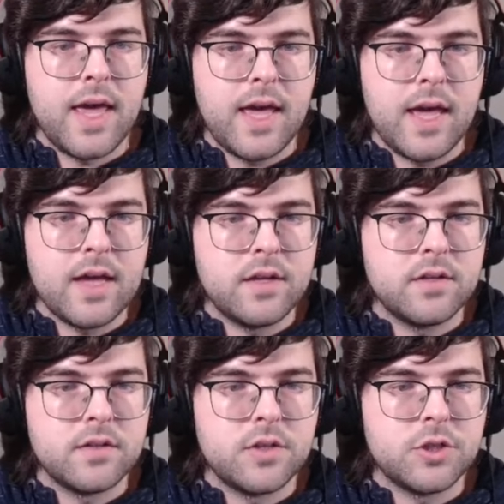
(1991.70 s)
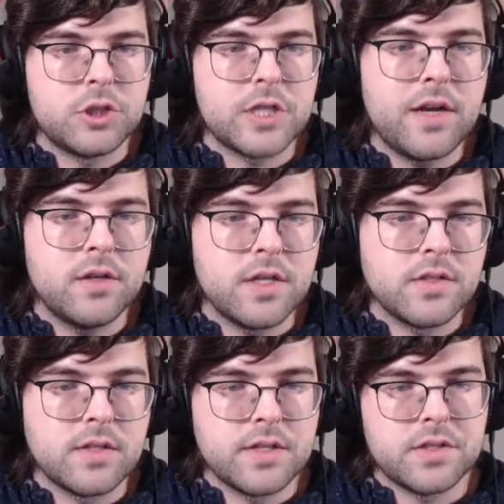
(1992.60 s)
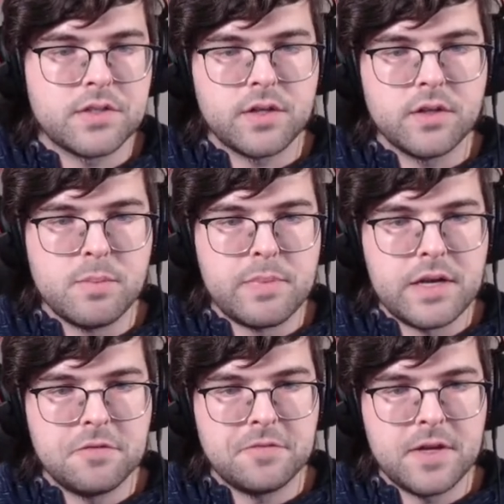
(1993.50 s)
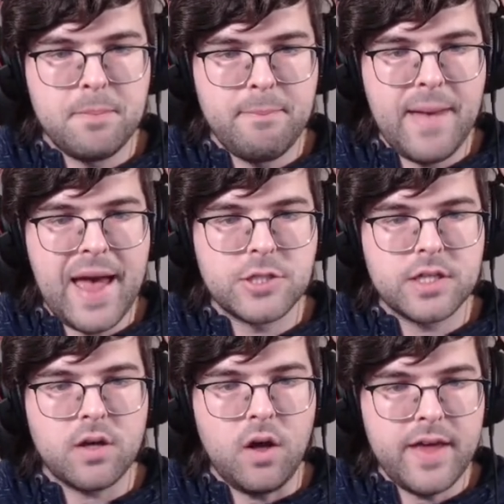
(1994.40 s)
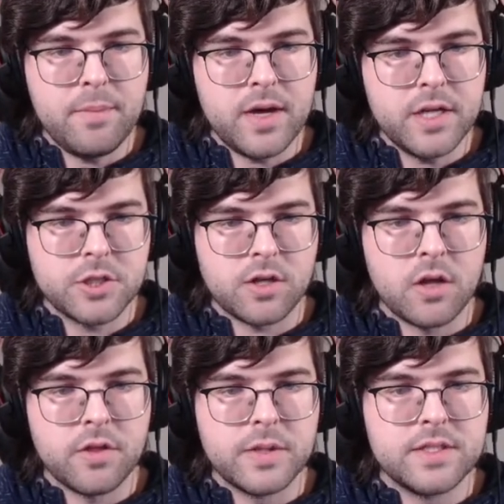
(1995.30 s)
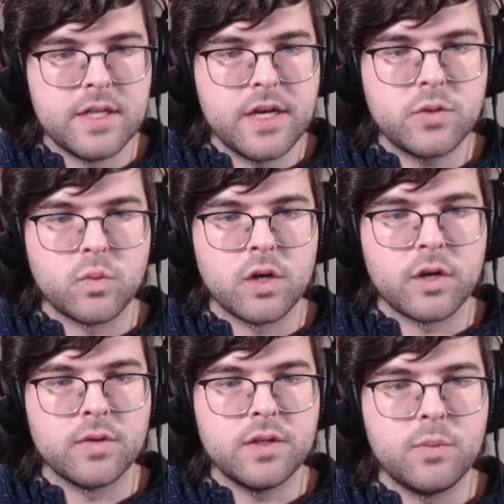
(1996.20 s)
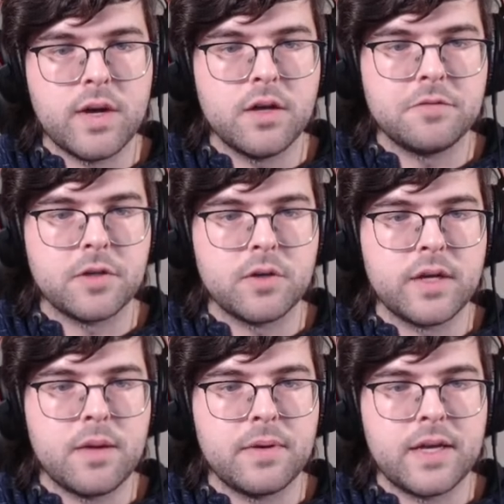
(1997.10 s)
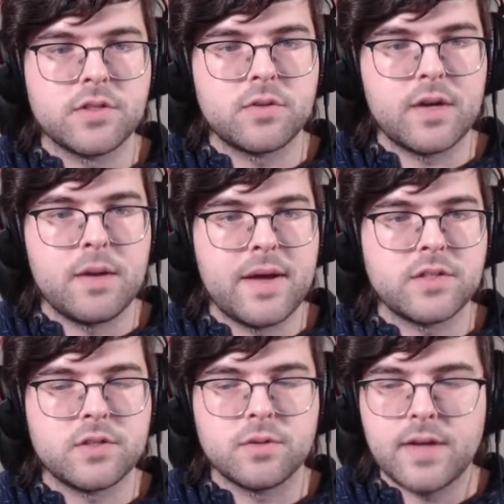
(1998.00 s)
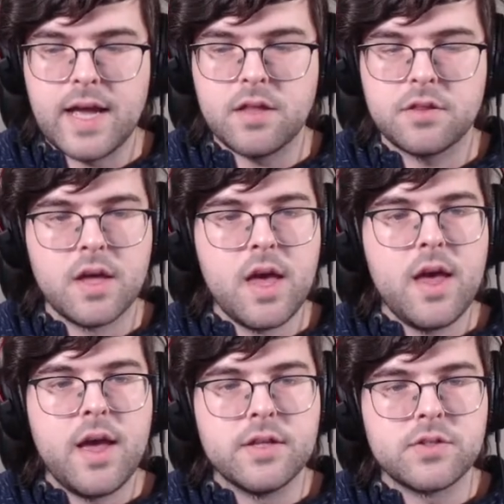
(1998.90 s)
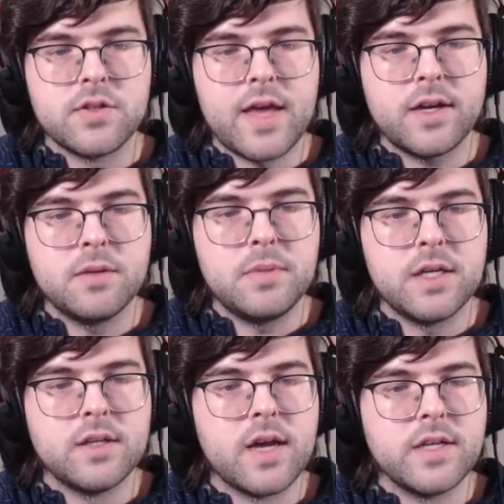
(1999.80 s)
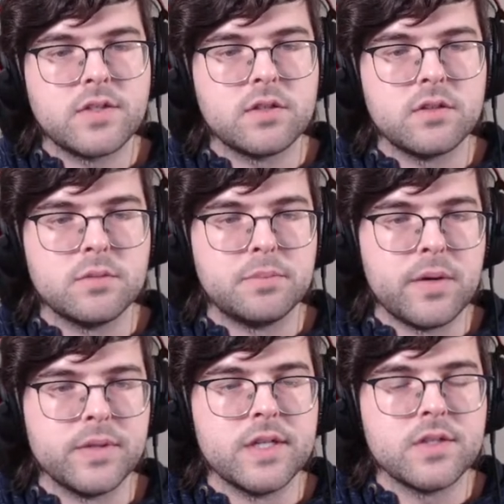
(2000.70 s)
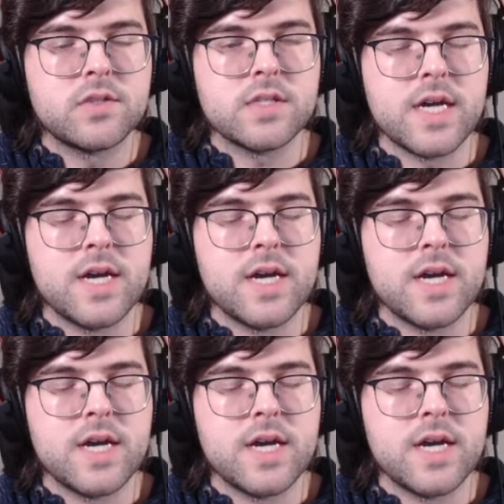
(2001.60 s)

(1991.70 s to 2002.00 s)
And Shatter doesn't necessarily benefit magic all that much, although it does work really well if you're going up against Grandmaster Wraith. And so that can be a nice little bonus.